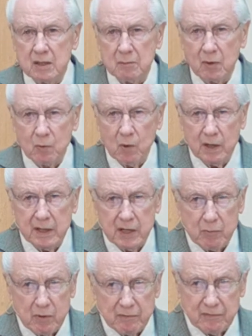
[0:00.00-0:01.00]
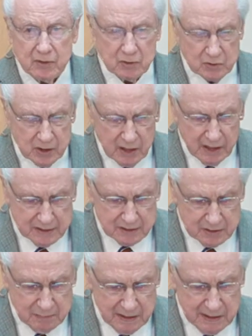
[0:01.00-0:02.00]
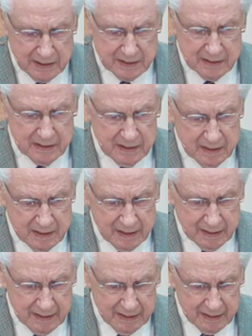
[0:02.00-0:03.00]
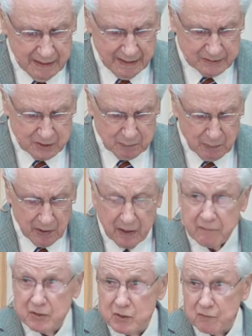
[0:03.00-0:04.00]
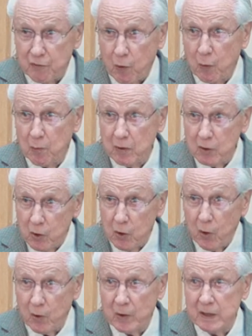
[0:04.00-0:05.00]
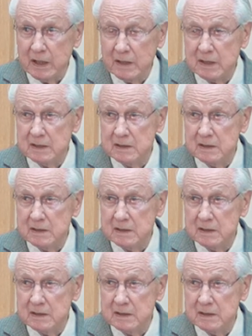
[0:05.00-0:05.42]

Number one, he revealed God to man. That's part of his former glory.